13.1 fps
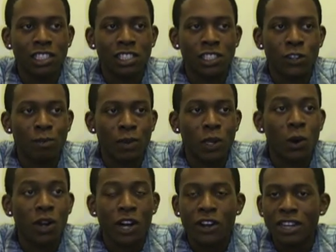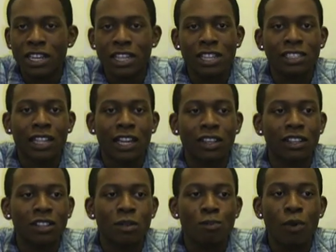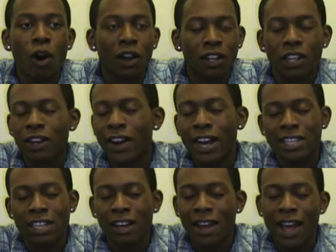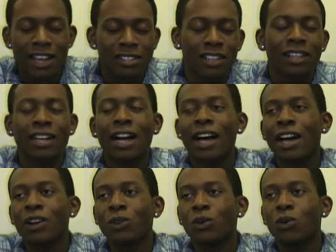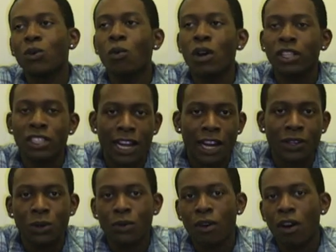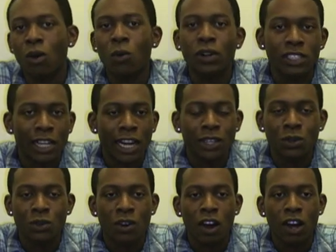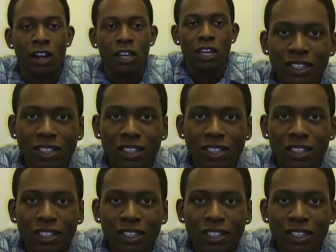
she would be on her knees like bawling her eyes out, asking God, what did I do wrong? What did I do wrong?